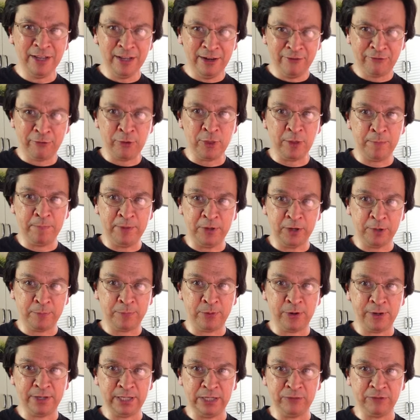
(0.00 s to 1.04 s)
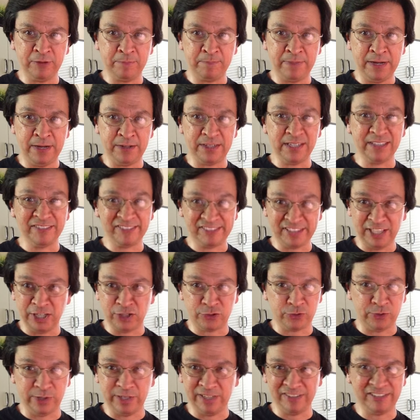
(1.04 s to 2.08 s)
for the better part of about a
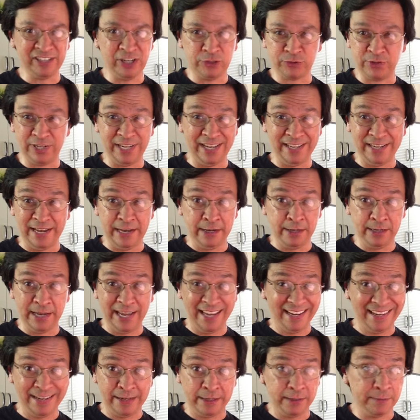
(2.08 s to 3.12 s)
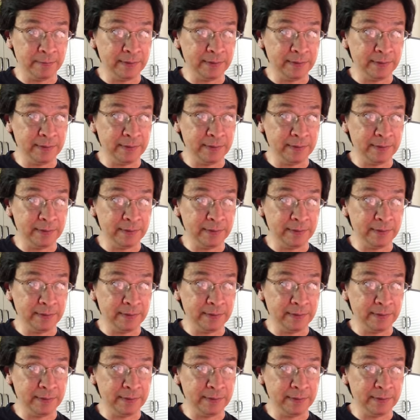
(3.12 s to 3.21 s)
century, a century and, uh, uh,